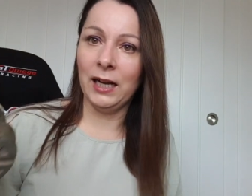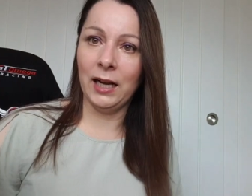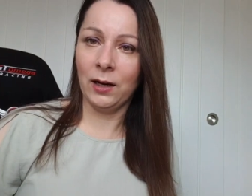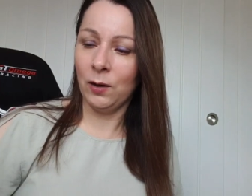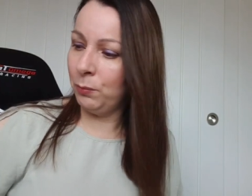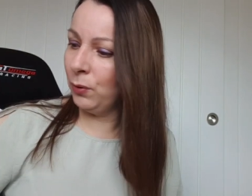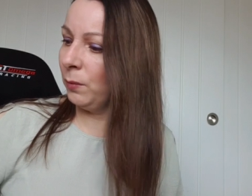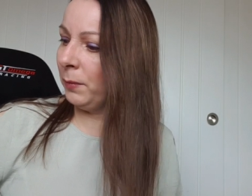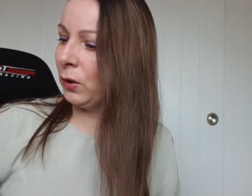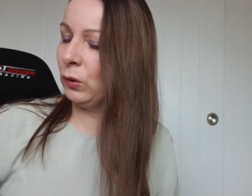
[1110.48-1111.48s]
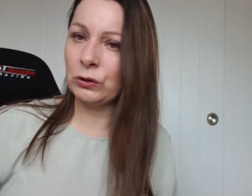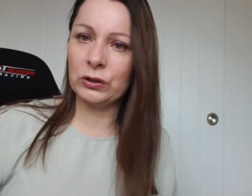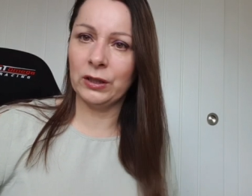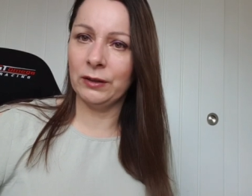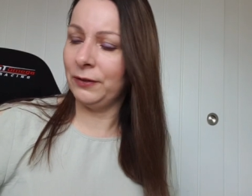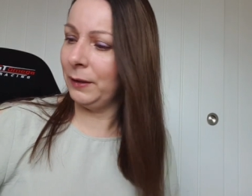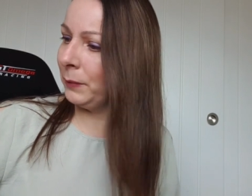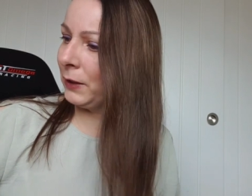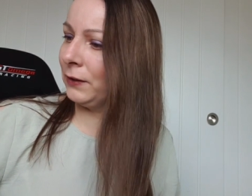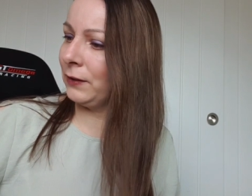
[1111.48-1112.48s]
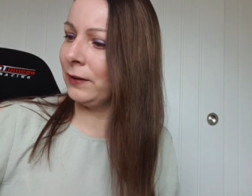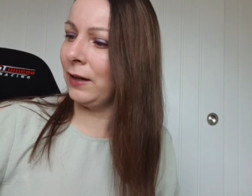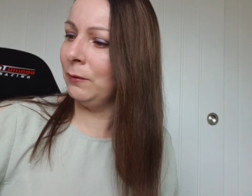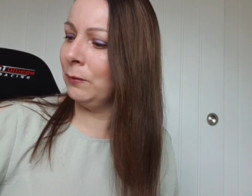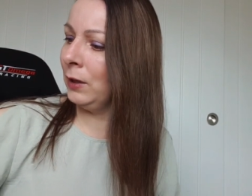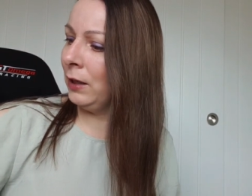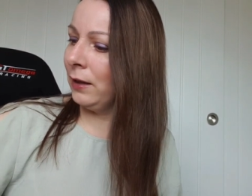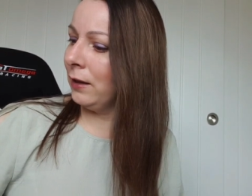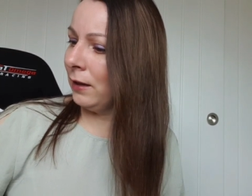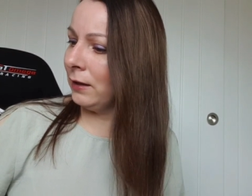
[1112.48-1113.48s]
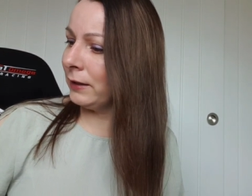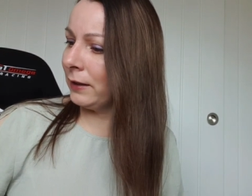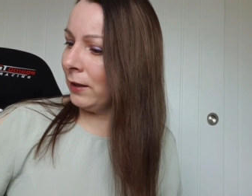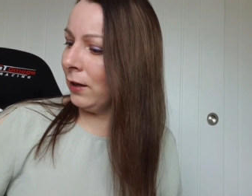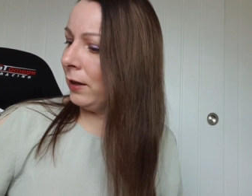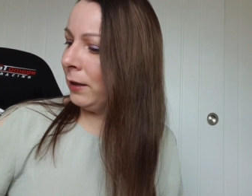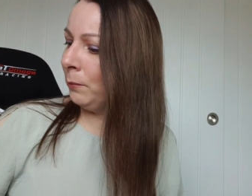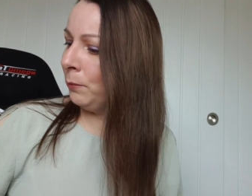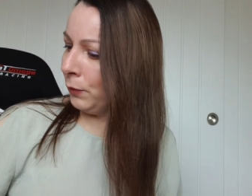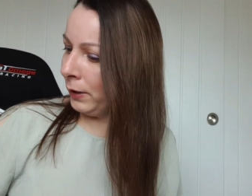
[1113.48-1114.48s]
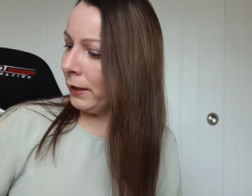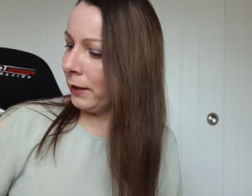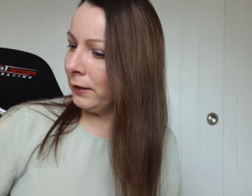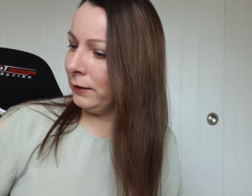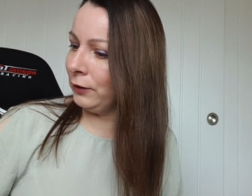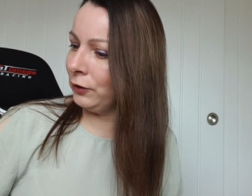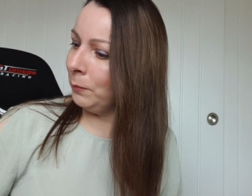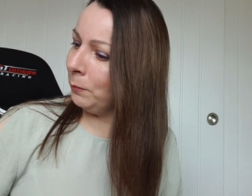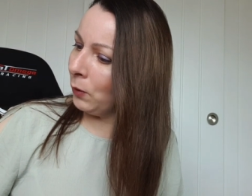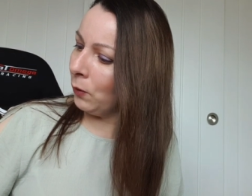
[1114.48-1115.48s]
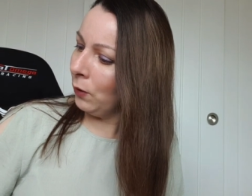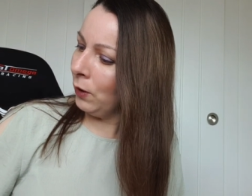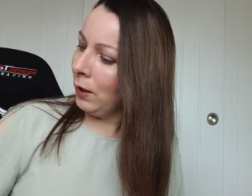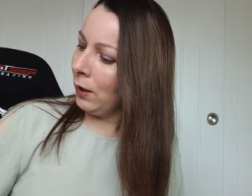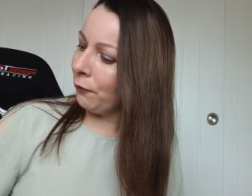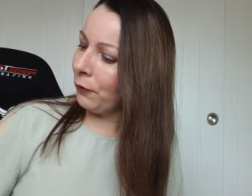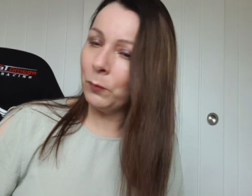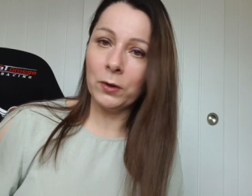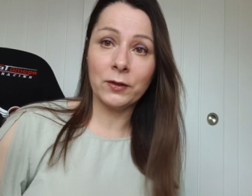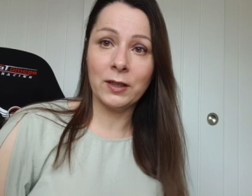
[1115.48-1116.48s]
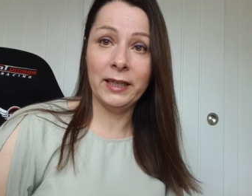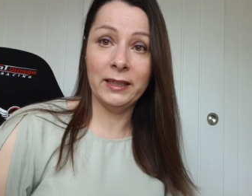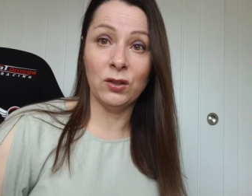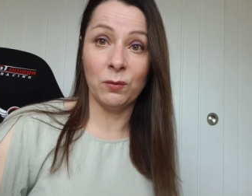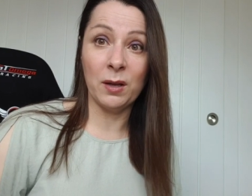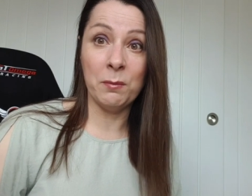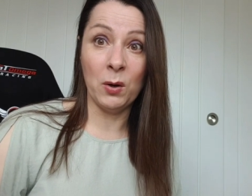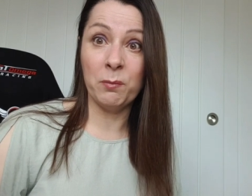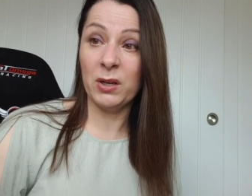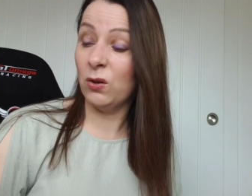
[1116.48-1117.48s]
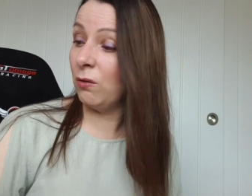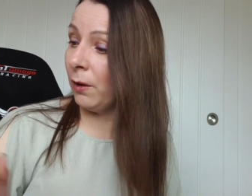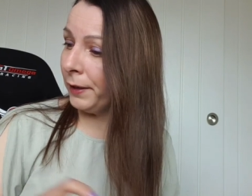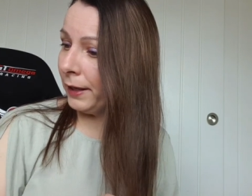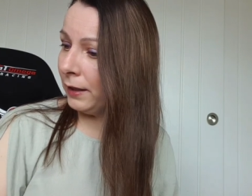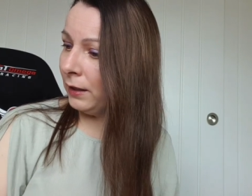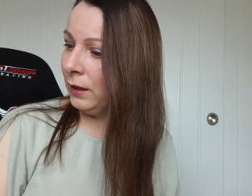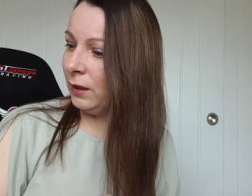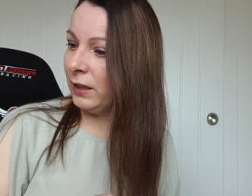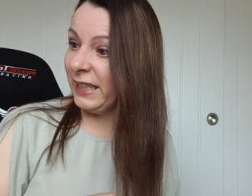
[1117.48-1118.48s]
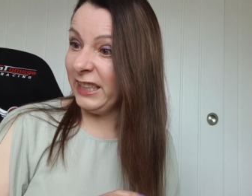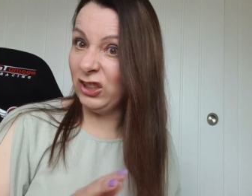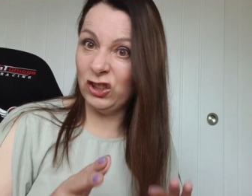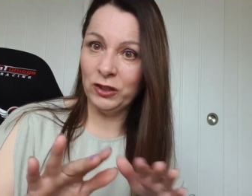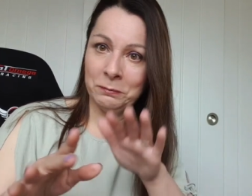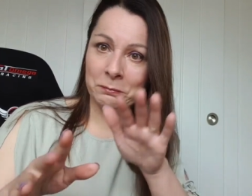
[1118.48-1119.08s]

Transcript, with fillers: and I'll put them on auction, I think, because I don't like I said, they're not in brilliant condition, but I think once cleaned up, they might be all right-ish.